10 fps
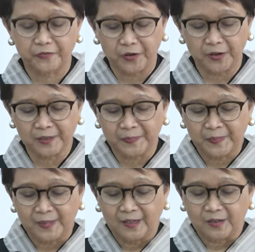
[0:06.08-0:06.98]
of all,
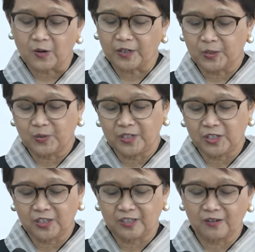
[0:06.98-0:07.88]

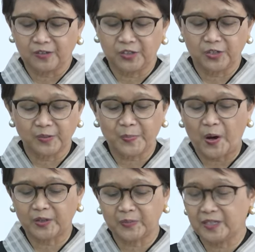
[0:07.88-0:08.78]
congratulations on your
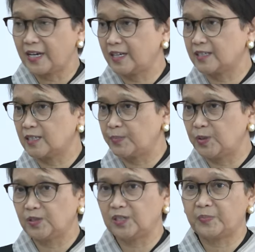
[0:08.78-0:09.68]
appointment as
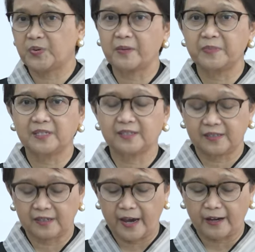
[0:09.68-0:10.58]
Deputy Prime
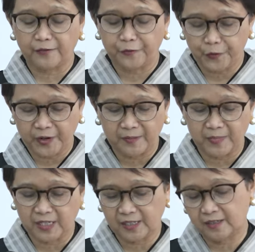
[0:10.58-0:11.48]
Minister and Foreign
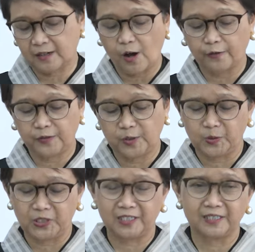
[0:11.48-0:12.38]
Minister of
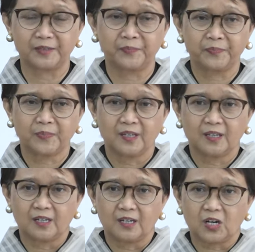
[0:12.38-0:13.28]
New Zealand.
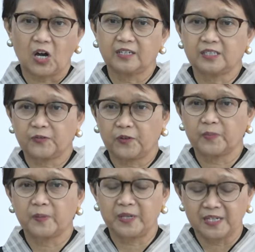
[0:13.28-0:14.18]
Colleagues
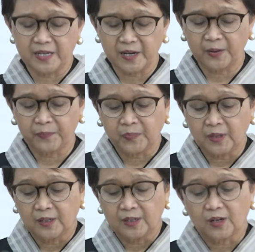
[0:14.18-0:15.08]
from the media,
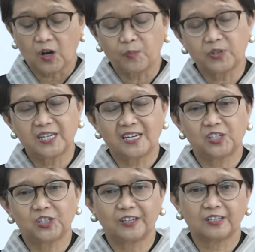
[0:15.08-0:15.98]

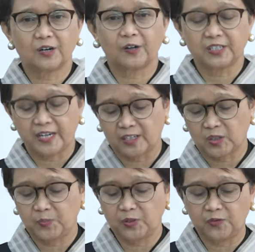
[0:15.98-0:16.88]
communication and
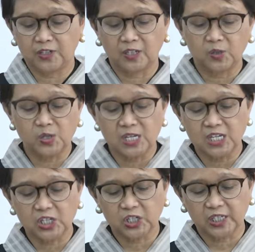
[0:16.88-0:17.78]
contacts between
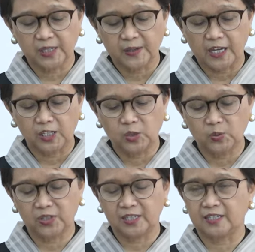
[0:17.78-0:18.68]
Indonesia and
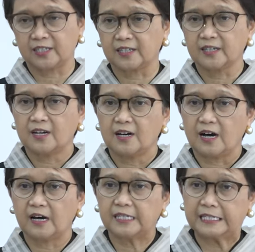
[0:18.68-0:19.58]
New Zealand
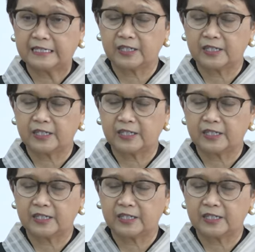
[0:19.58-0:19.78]
are